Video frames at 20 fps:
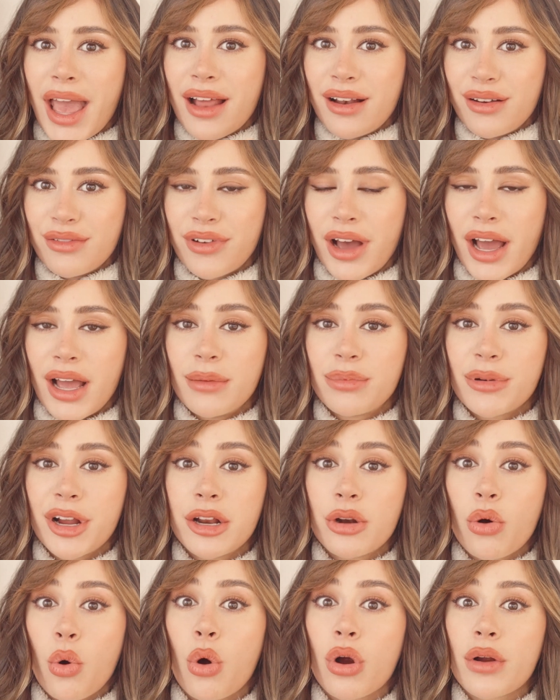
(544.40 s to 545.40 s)
and
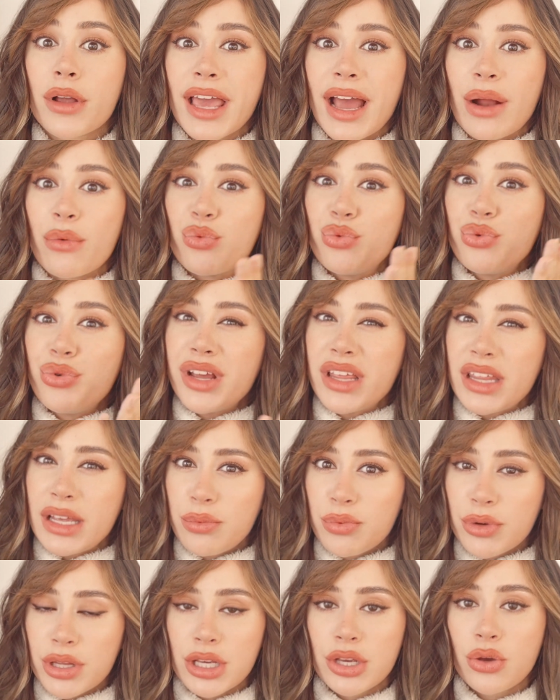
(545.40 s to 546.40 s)
vibrate or get really,
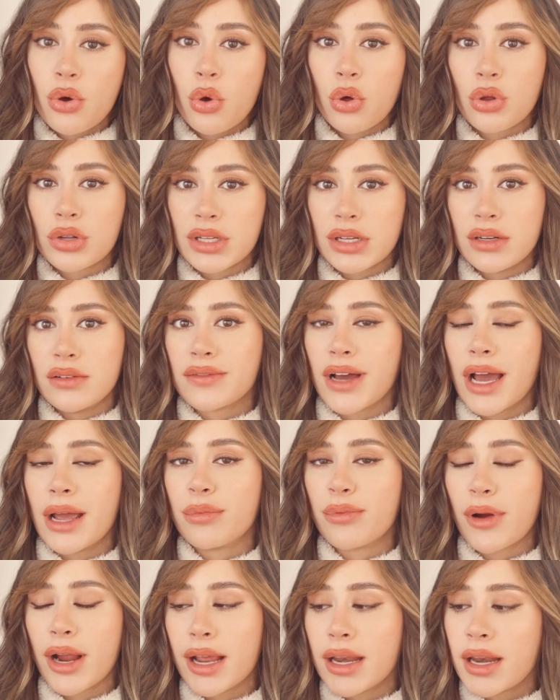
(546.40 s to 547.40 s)
really cold and
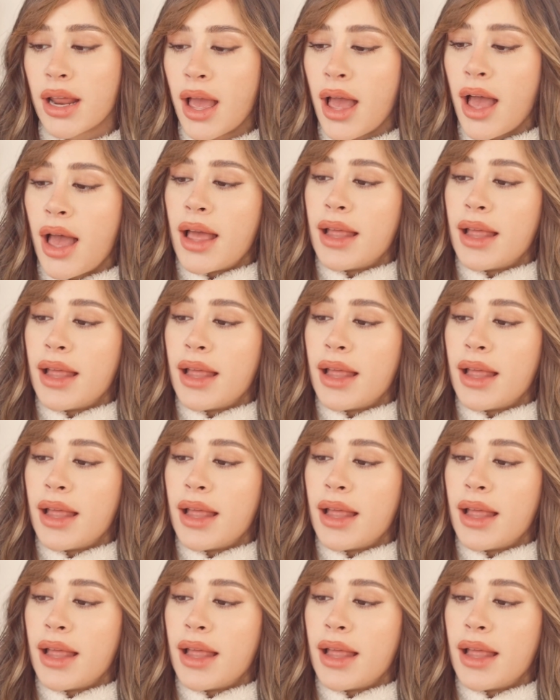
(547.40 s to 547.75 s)
vibrate.